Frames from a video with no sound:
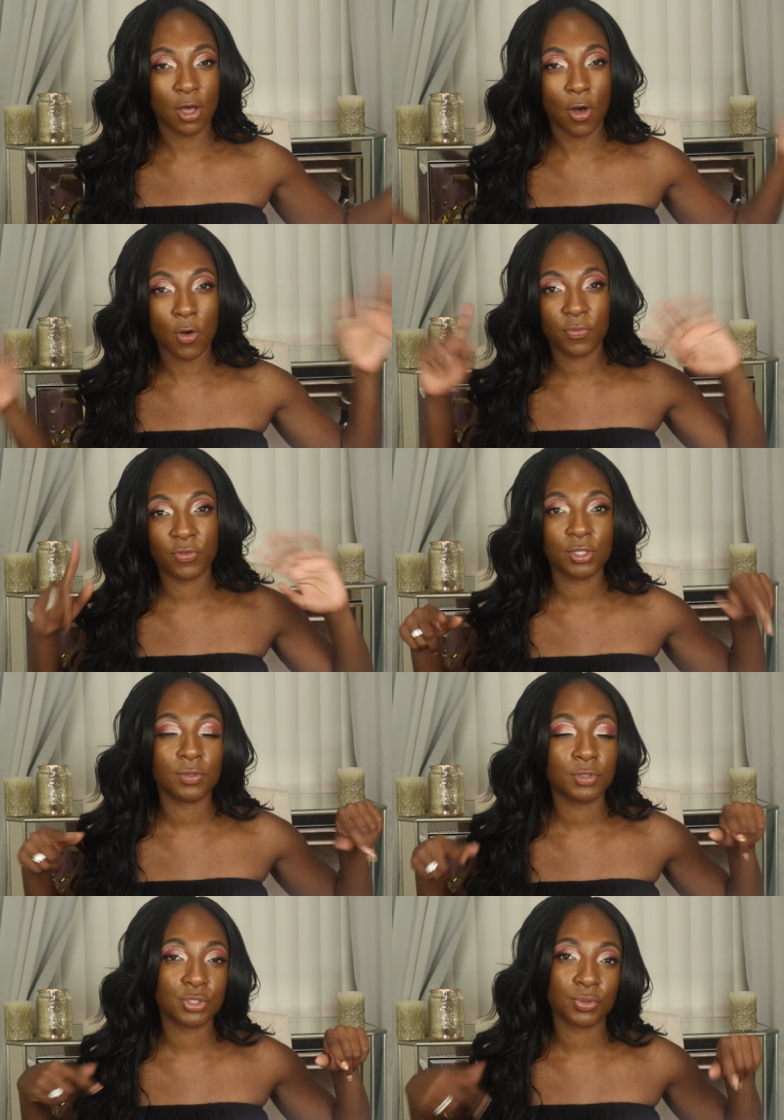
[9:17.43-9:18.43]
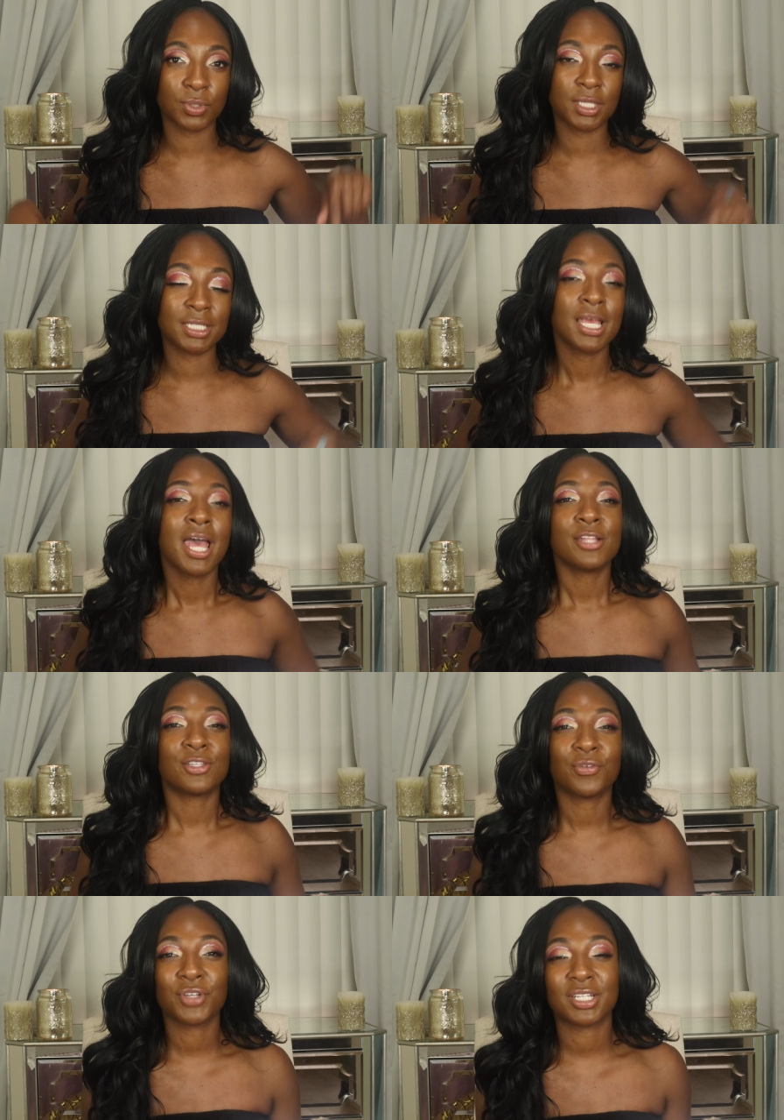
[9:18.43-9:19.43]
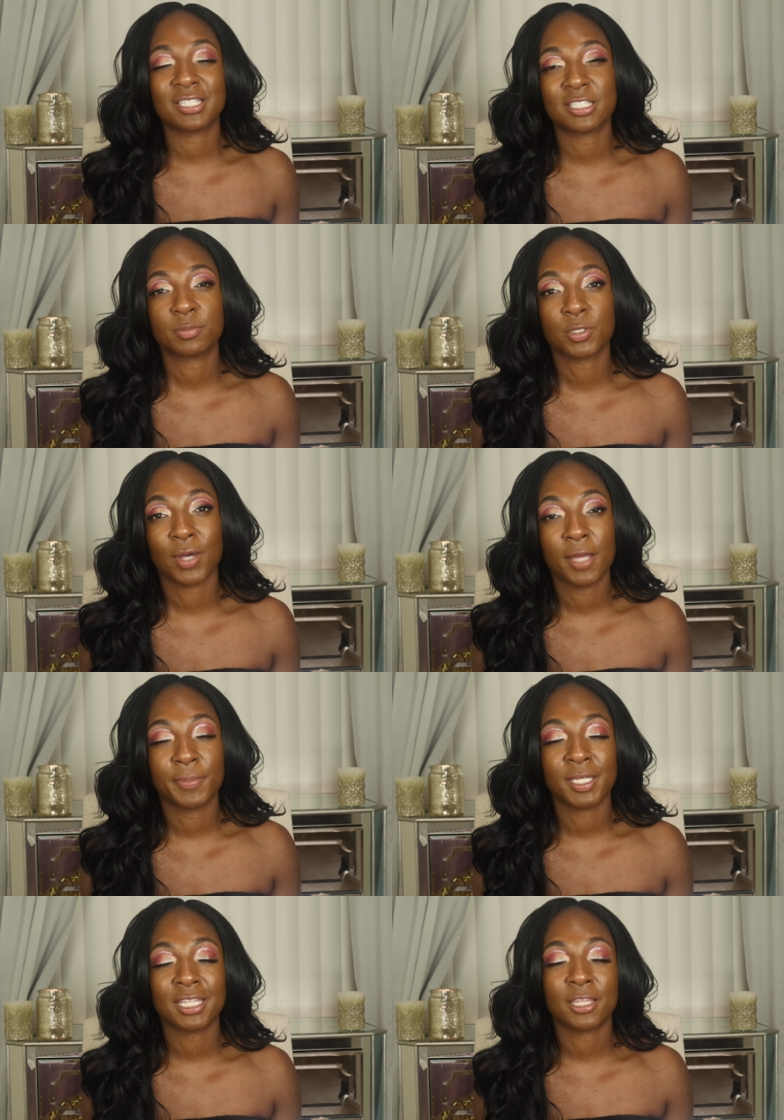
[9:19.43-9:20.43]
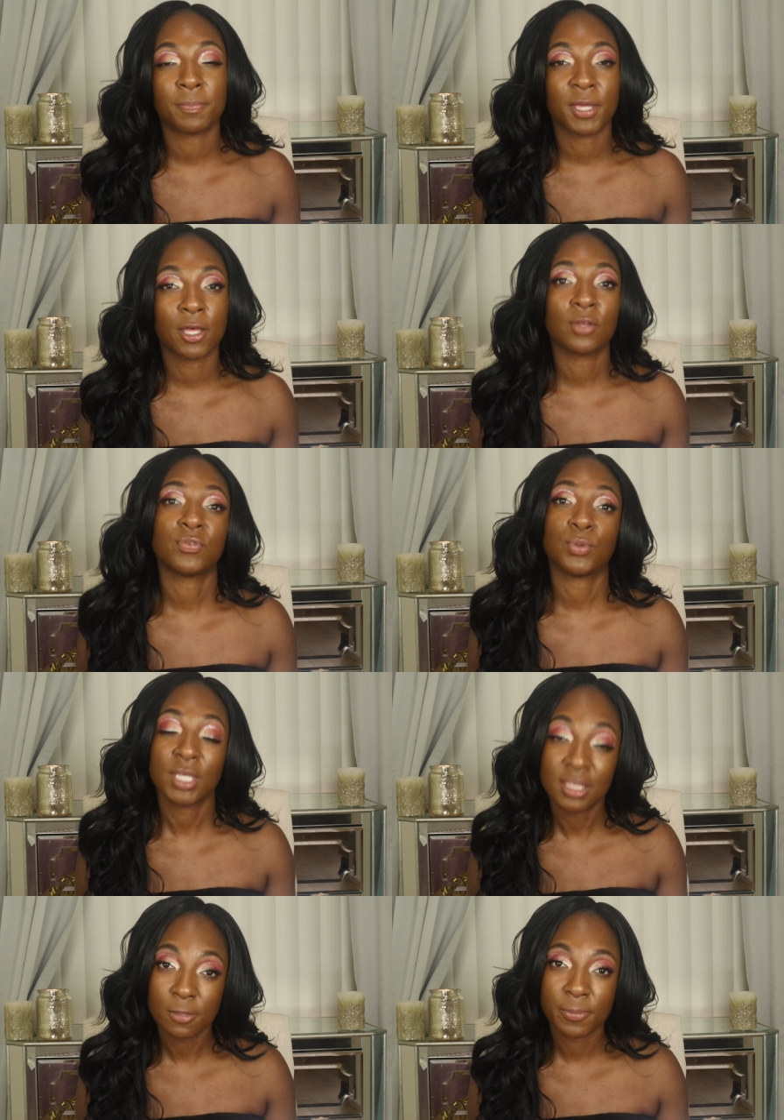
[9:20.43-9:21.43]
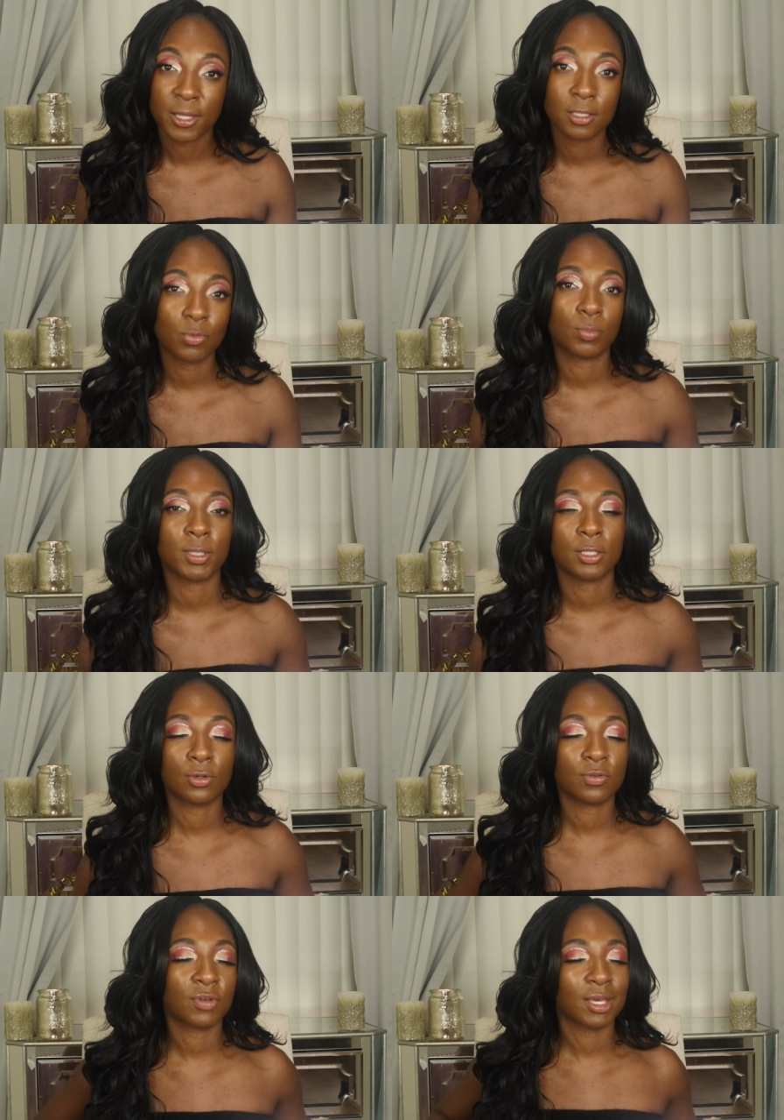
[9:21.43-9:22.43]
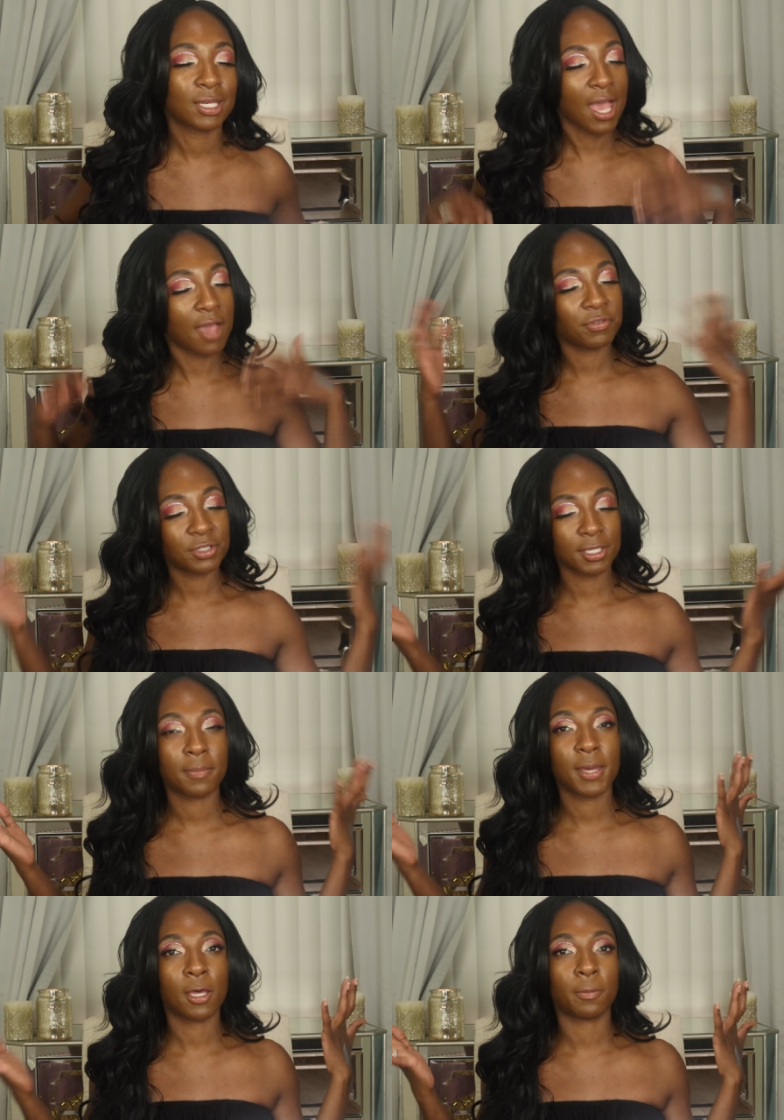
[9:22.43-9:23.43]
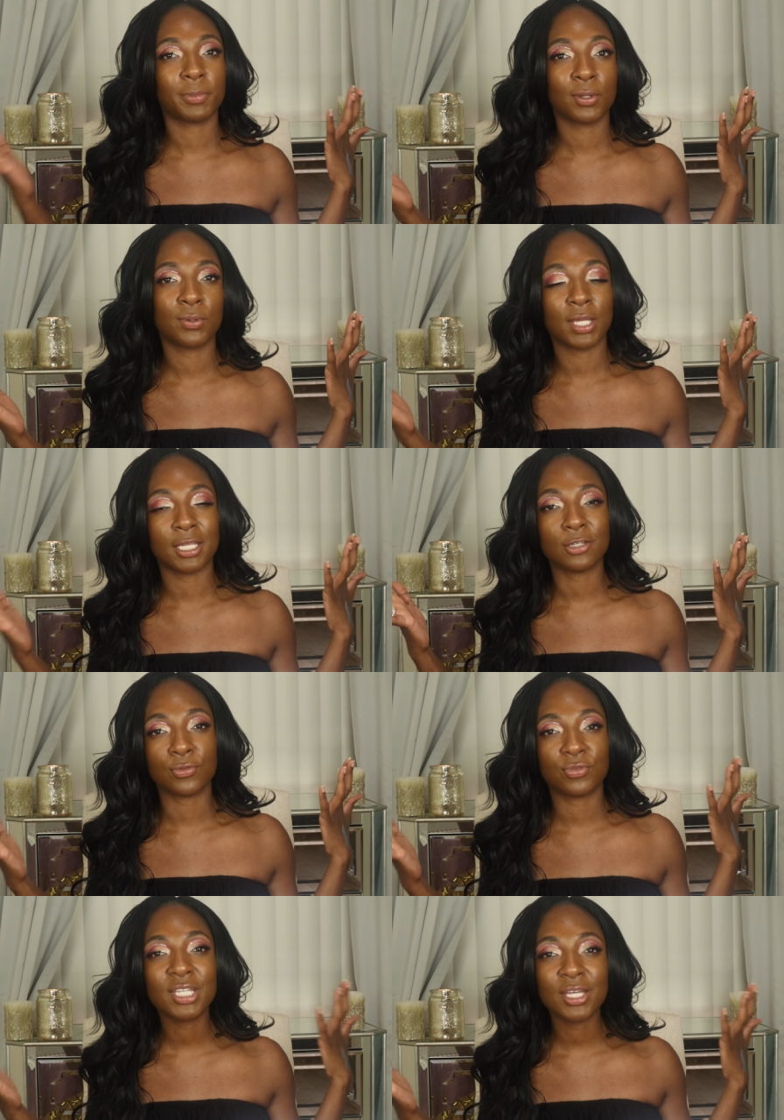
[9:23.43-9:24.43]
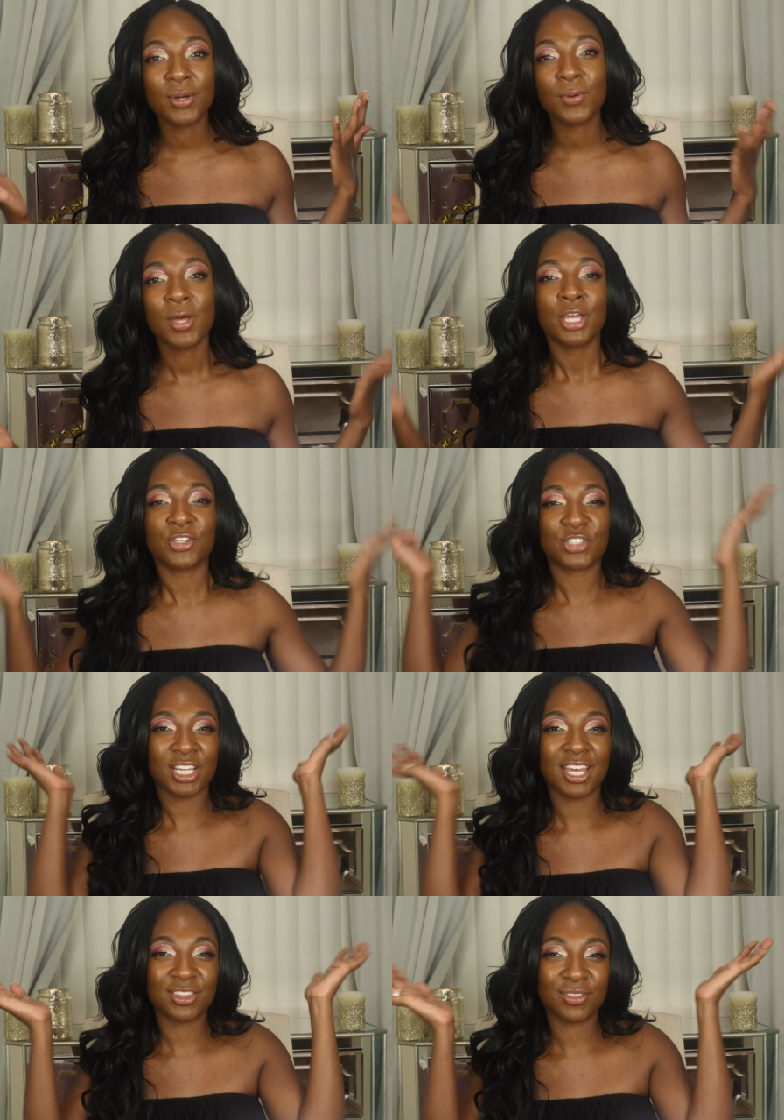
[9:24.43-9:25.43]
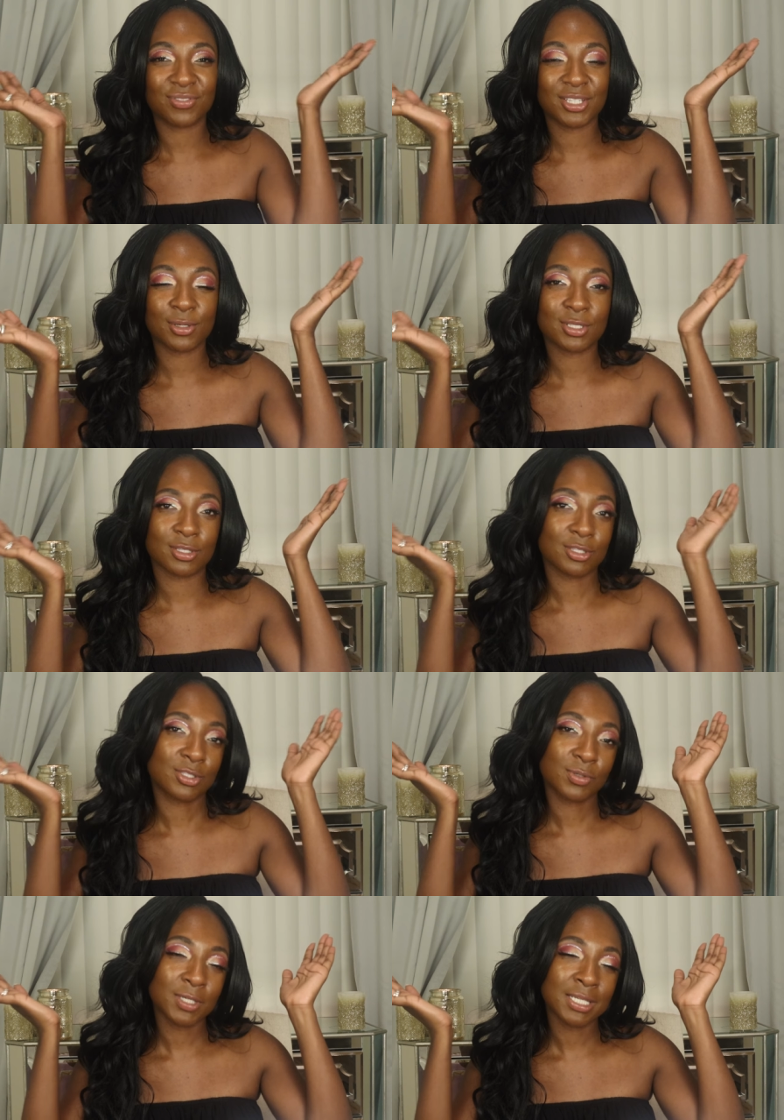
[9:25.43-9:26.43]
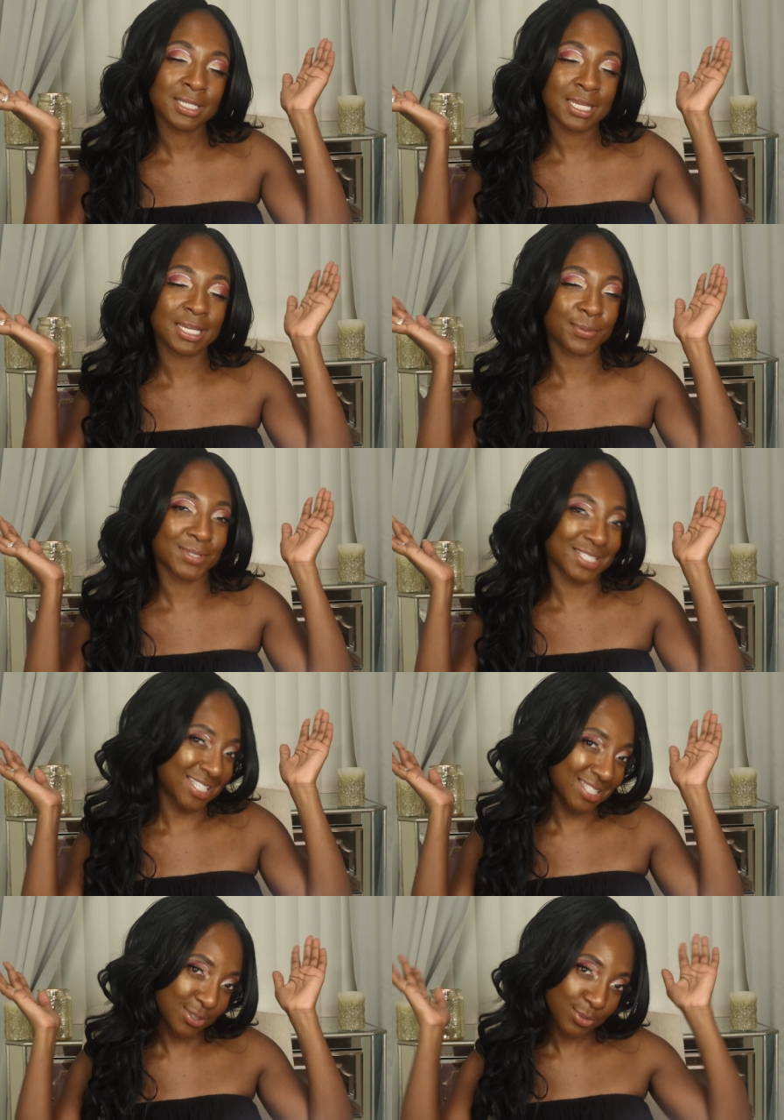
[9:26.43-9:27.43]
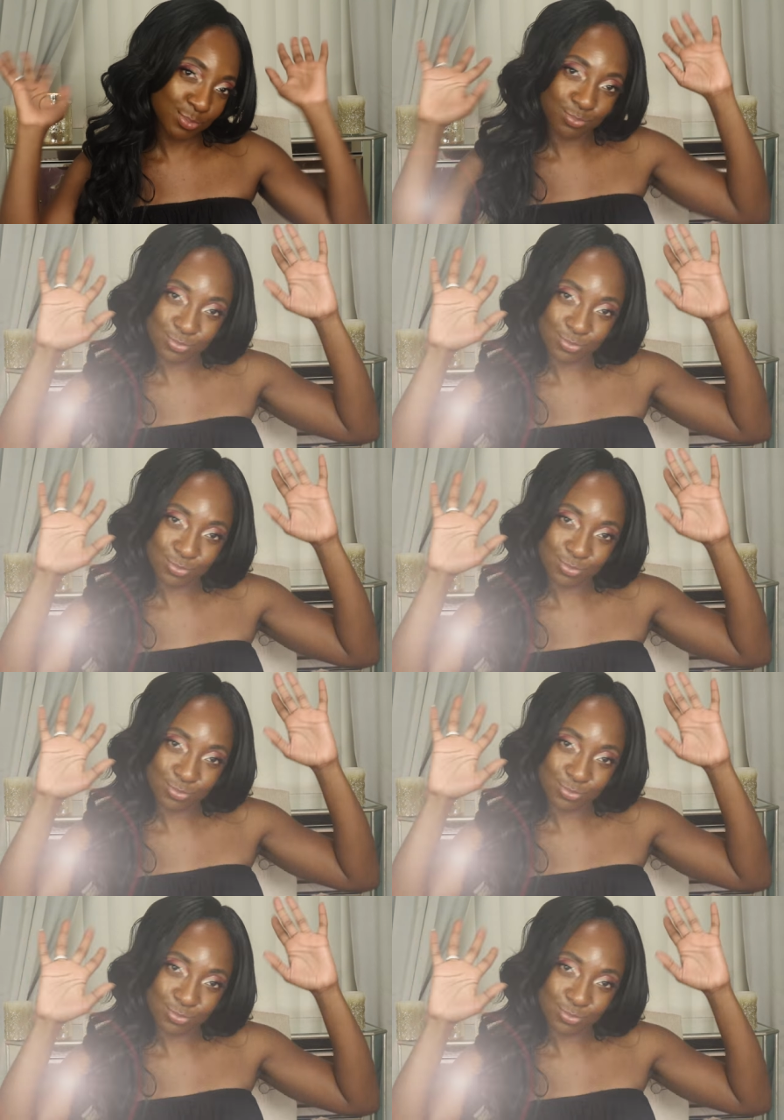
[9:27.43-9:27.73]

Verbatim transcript: Hopefully, you enjoyed. Don't forget to subscribe and hit the bell. If you hit the bell, you will be notified every time I upload a new video. Check out the videos on the screen, and I will see you soon.